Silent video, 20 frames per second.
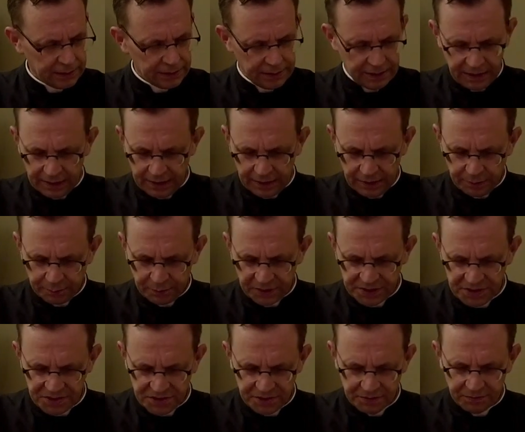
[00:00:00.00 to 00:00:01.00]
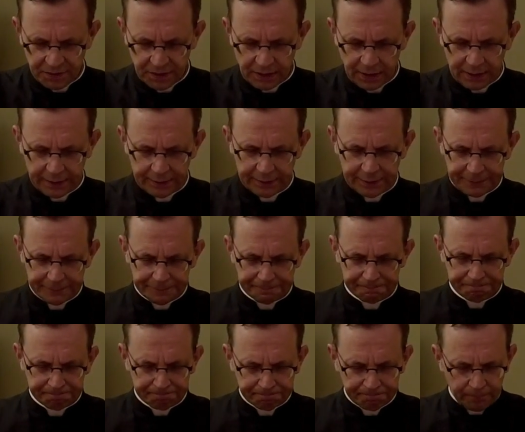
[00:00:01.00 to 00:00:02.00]
Today, in the presence of God,
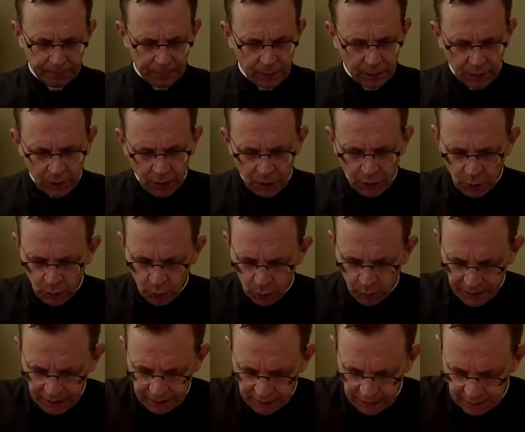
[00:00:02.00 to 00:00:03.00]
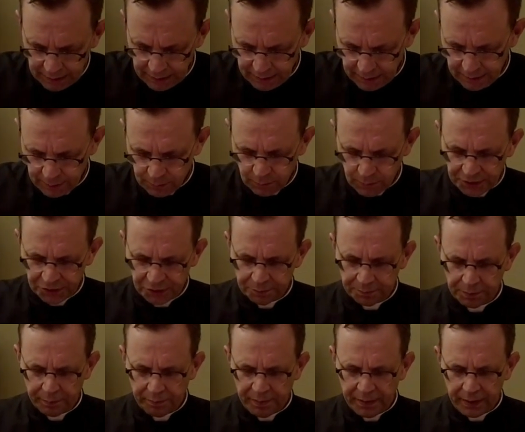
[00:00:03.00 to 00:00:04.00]
we want to
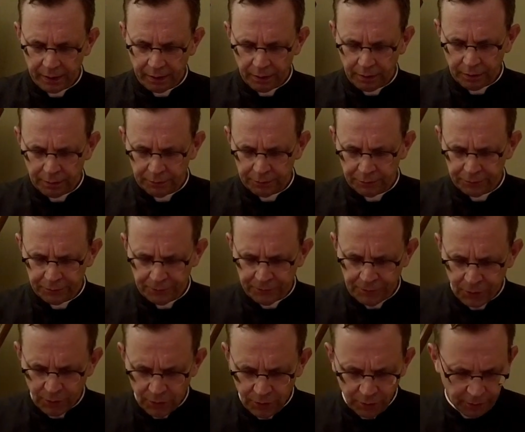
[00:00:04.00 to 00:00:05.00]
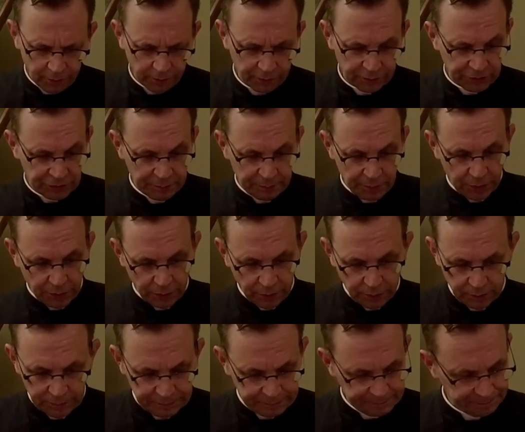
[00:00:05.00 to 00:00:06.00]
prepare for
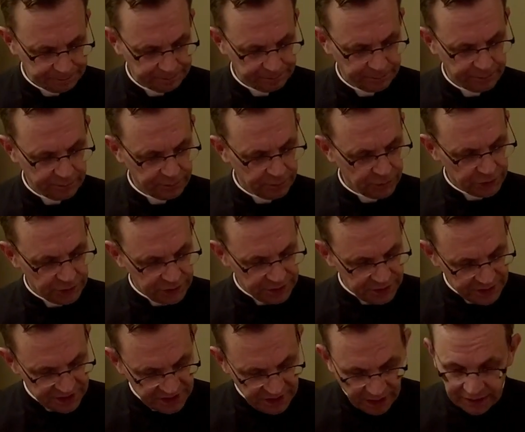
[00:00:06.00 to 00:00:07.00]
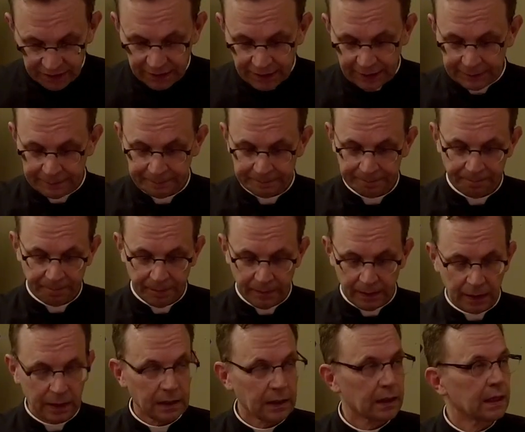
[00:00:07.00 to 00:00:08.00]
tomorrow which is Sunday,
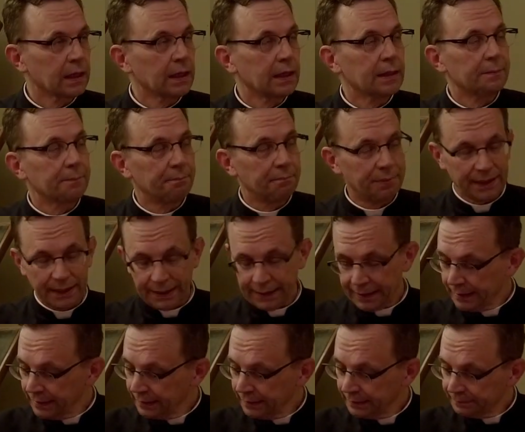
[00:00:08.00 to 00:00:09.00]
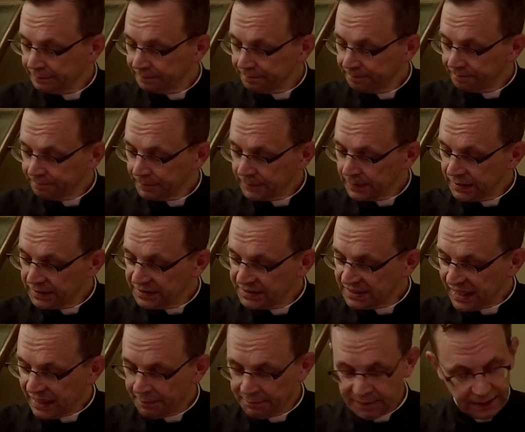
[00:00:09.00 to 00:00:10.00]
by
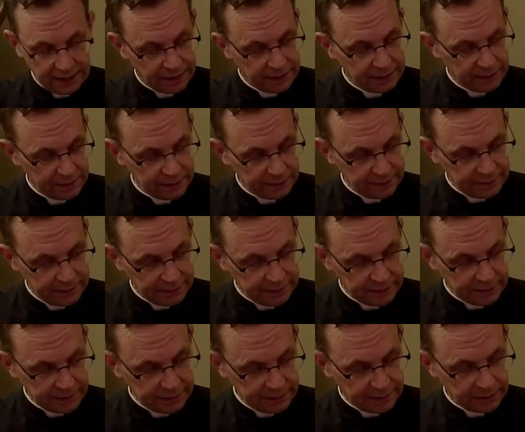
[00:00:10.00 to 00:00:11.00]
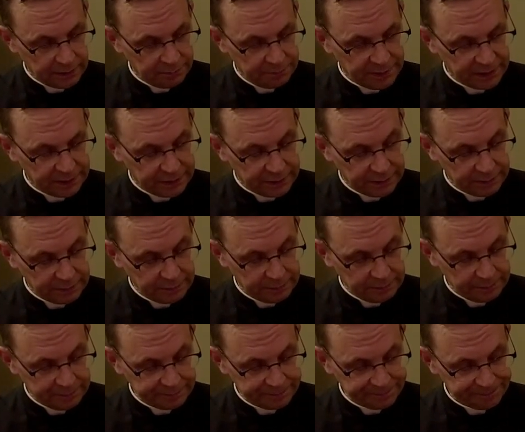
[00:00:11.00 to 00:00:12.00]
examining in a little bit
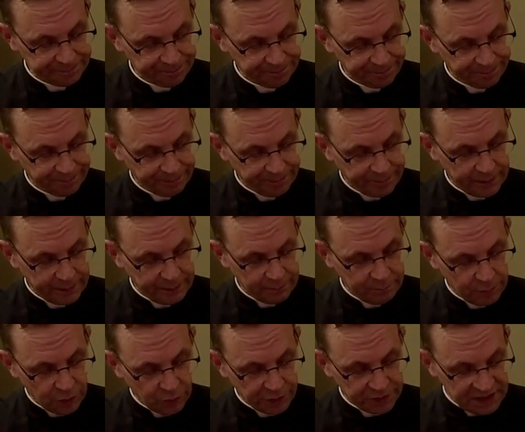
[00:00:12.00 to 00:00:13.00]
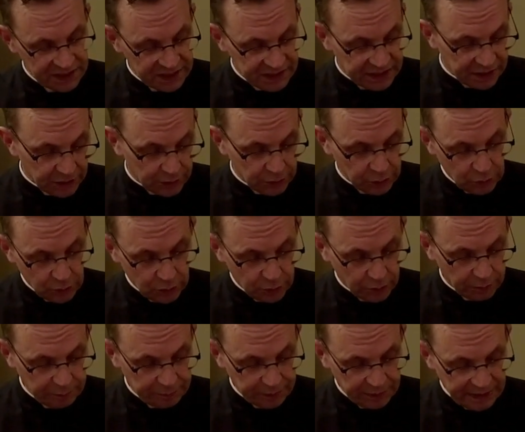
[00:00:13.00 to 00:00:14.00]
more detail
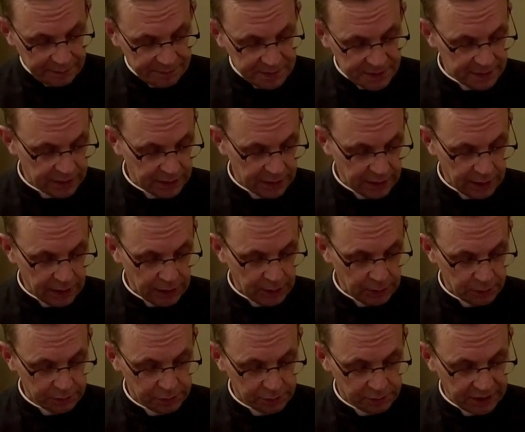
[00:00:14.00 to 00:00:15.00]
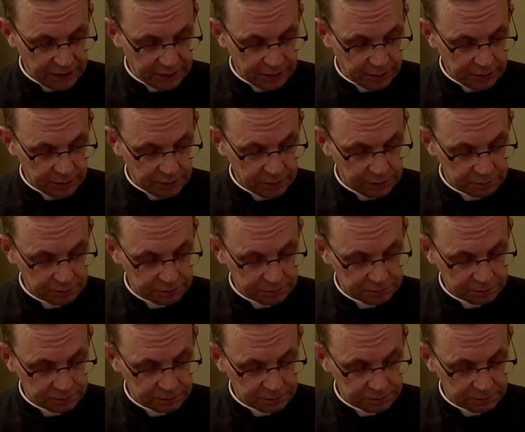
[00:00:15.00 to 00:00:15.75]
or perhaps with greater